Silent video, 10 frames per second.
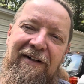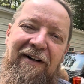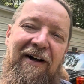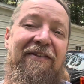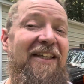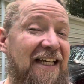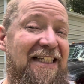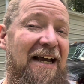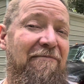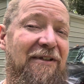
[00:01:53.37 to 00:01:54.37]
on this
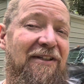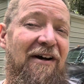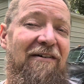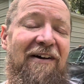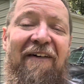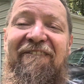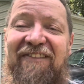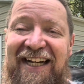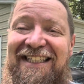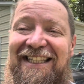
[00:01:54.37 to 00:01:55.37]
episode of
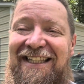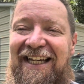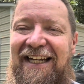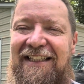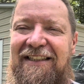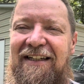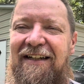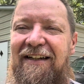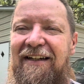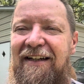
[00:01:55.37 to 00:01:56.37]
Fixing Things.
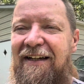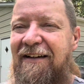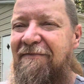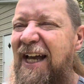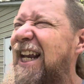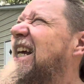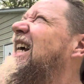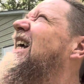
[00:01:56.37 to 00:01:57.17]
And it